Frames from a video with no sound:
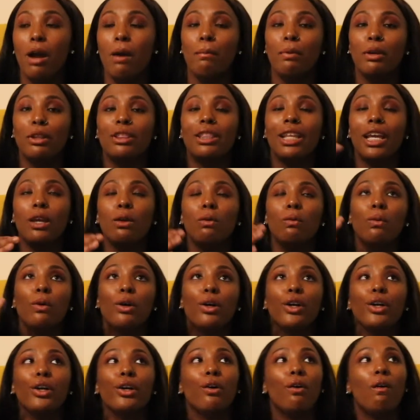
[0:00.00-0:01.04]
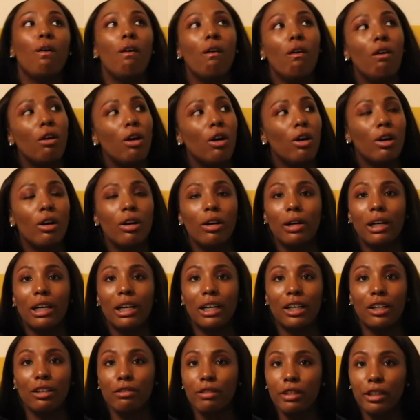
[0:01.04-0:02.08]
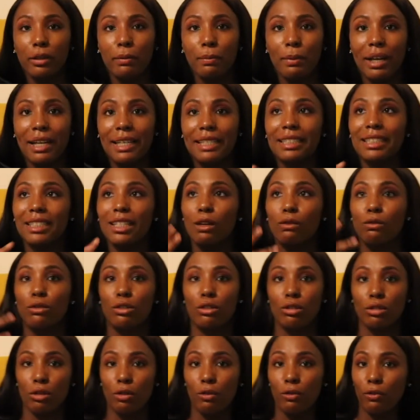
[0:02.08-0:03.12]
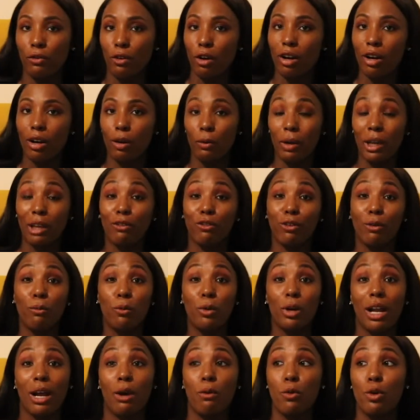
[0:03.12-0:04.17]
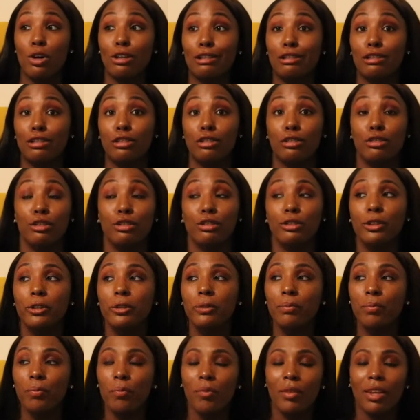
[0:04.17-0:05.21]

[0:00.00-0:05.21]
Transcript: but they were all career paths that was so far away from what I wanted to do